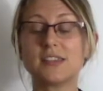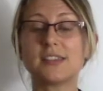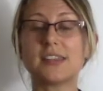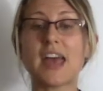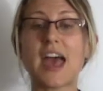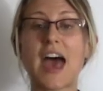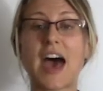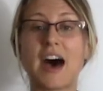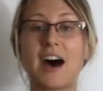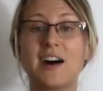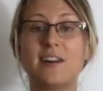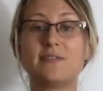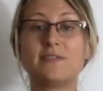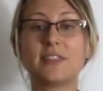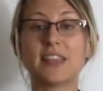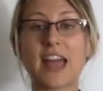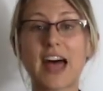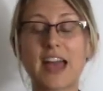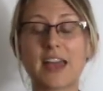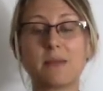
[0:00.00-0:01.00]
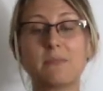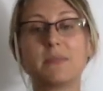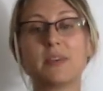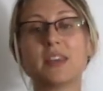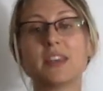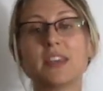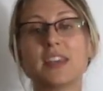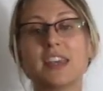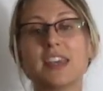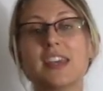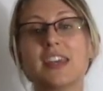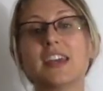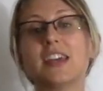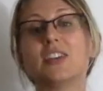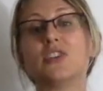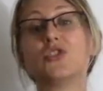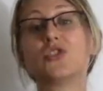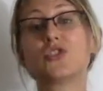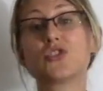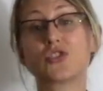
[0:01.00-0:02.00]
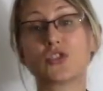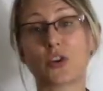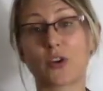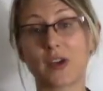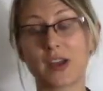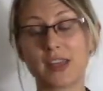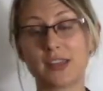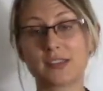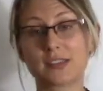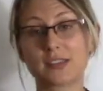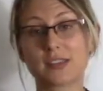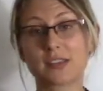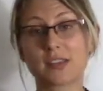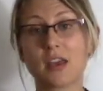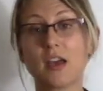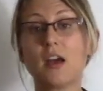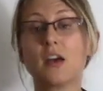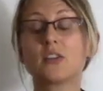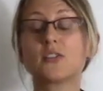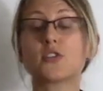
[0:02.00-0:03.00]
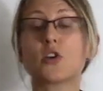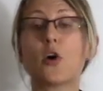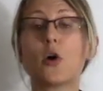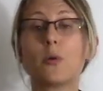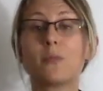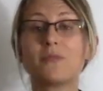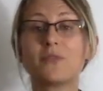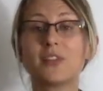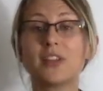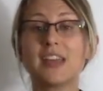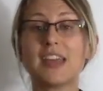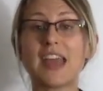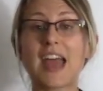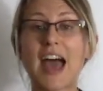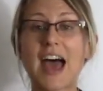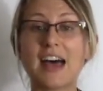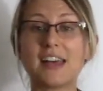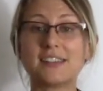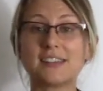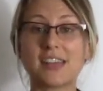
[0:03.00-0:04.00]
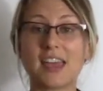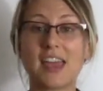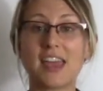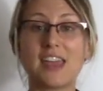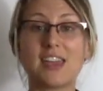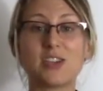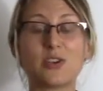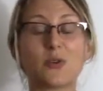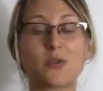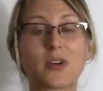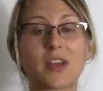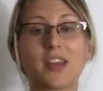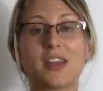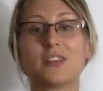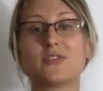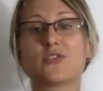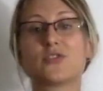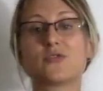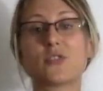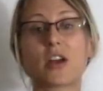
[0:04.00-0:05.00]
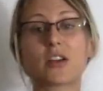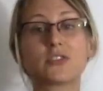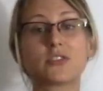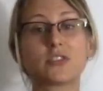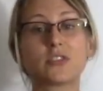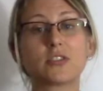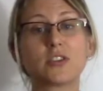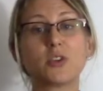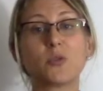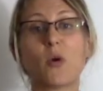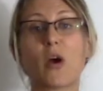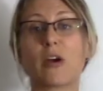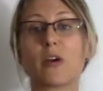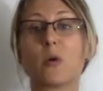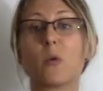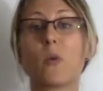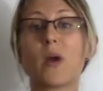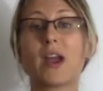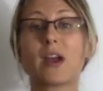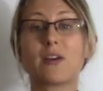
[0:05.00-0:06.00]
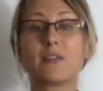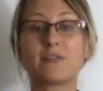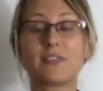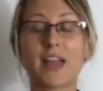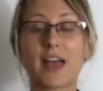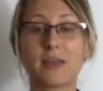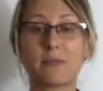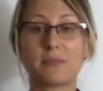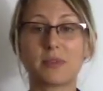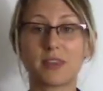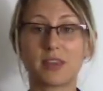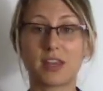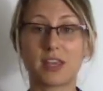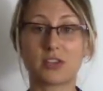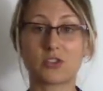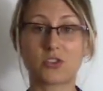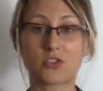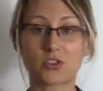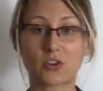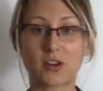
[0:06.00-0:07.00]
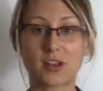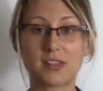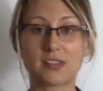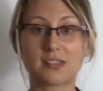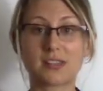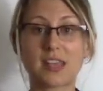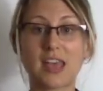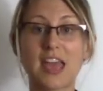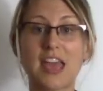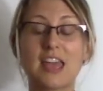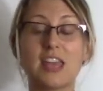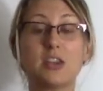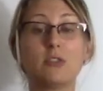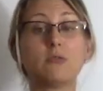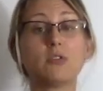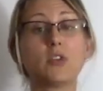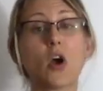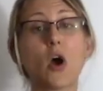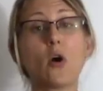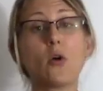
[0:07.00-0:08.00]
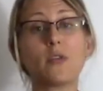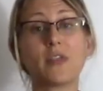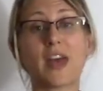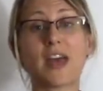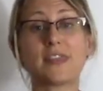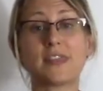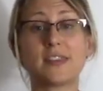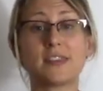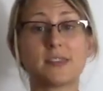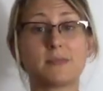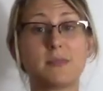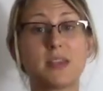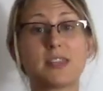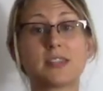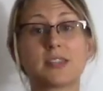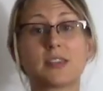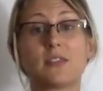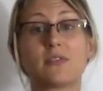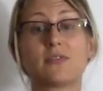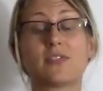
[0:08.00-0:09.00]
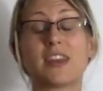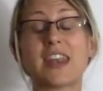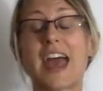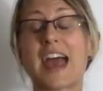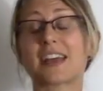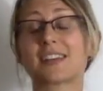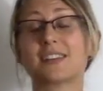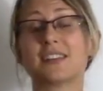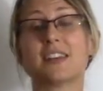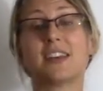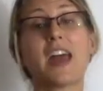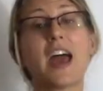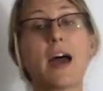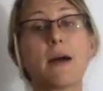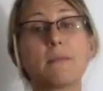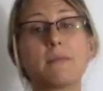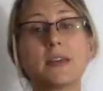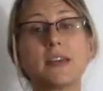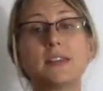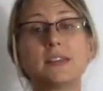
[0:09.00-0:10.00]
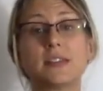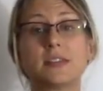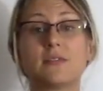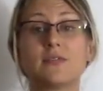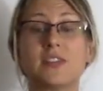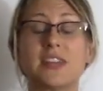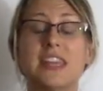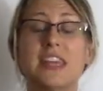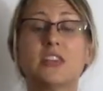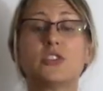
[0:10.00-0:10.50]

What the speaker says: is to have liability insurance. So hopefully as a yoga instructor, you are aware of liability insurance and you know that this means if an accident happens, if an